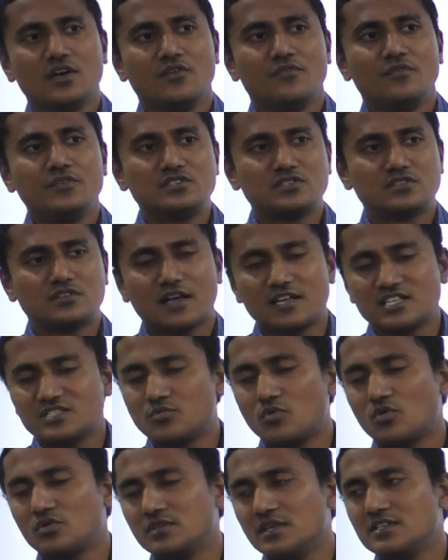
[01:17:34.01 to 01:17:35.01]
which
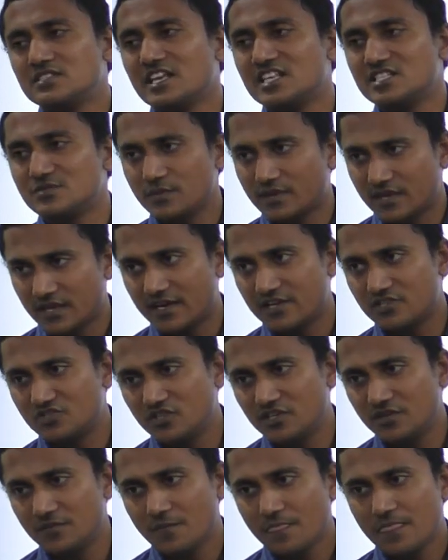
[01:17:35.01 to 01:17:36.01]
transport the seismic
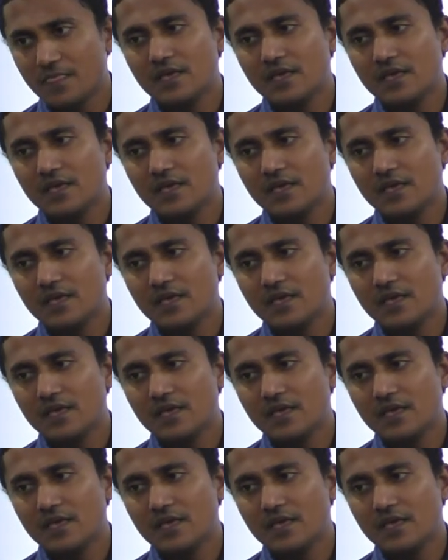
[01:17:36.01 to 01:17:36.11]
energy